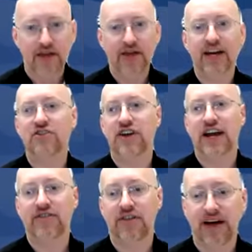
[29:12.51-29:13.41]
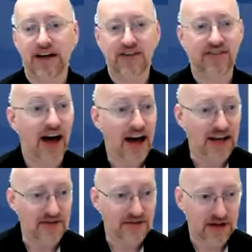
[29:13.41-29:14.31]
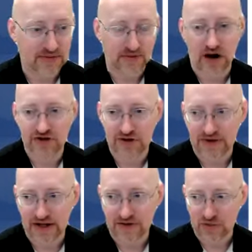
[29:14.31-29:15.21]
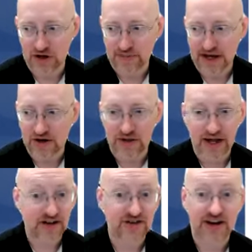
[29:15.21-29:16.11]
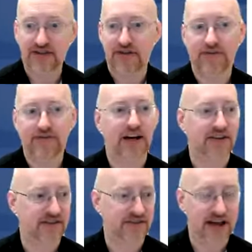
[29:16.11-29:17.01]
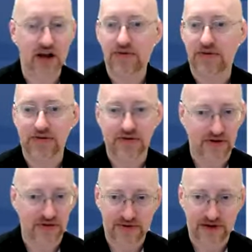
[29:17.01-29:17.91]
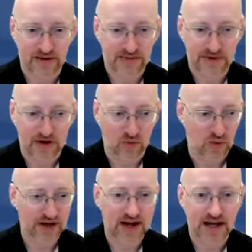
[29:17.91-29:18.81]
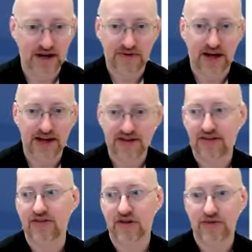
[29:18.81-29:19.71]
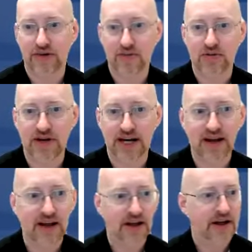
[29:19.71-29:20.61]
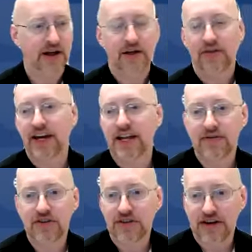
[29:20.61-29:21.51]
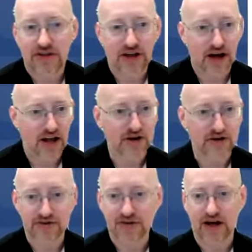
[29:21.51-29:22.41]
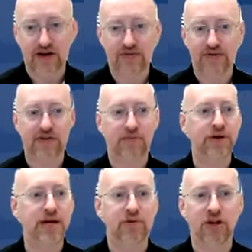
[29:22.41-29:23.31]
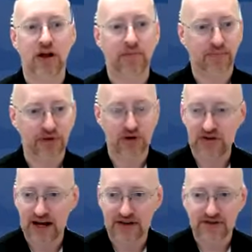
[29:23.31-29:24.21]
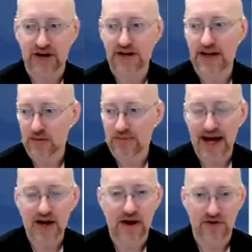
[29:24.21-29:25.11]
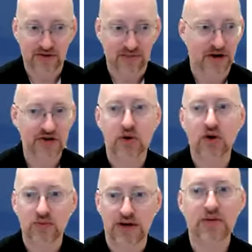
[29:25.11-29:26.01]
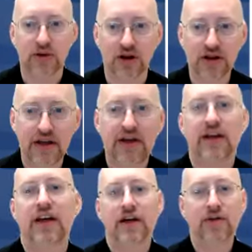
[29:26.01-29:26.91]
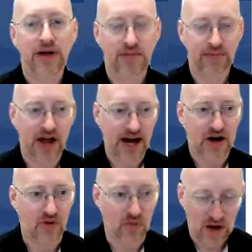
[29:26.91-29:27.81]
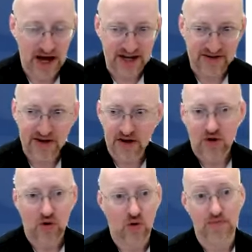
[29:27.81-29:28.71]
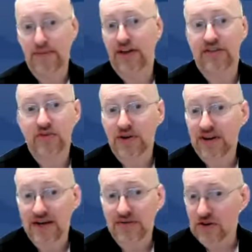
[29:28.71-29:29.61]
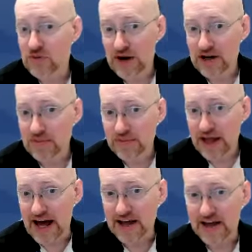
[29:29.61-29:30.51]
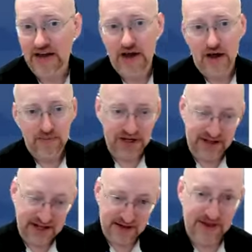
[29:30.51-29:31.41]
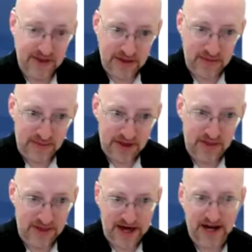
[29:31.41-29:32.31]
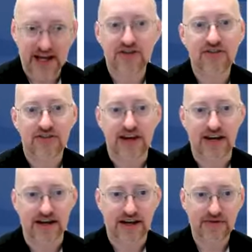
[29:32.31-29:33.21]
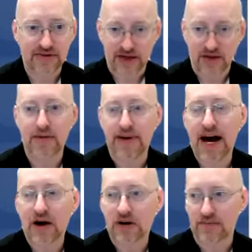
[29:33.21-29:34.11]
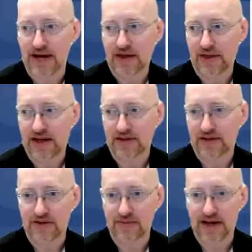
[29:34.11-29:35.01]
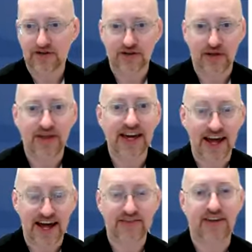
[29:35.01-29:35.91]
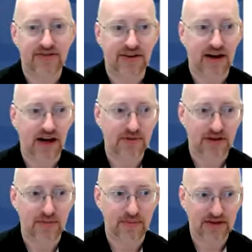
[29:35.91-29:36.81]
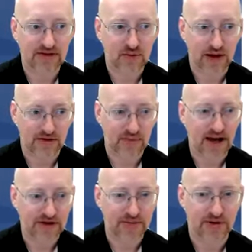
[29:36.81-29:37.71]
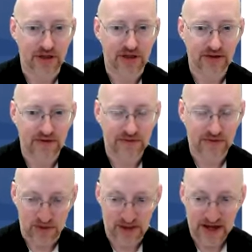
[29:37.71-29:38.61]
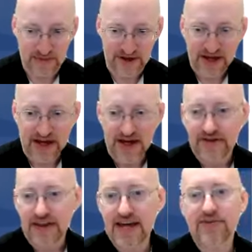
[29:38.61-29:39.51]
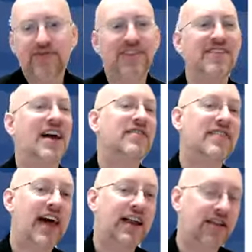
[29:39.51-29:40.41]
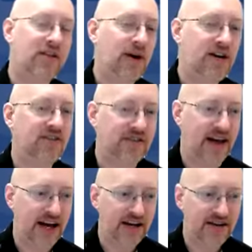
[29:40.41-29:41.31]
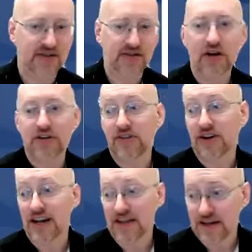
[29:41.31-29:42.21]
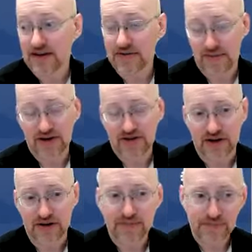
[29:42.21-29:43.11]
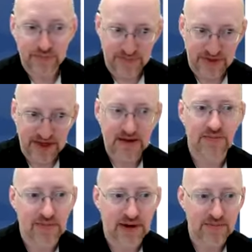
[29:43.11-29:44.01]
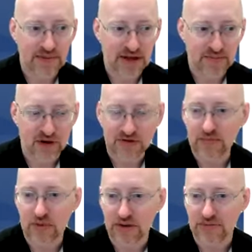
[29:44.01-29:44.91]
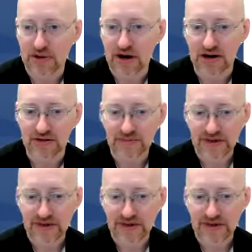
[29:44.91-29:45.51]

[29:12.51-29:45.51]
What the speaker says: They can change the font size if larger fonts work better. They can change the font itself if one kind of font is easier for them to read. They can even change the colors. For some people, blue text on a yellow background is much more readable than black on white. Or maybe they just want to invert to white on black. But giving them that agency gives them the power to make sure that they can access the document in the best way that's possible for them. Even if it's not exactly the way you designed it, as long as they're getting the information, that might be the most important part.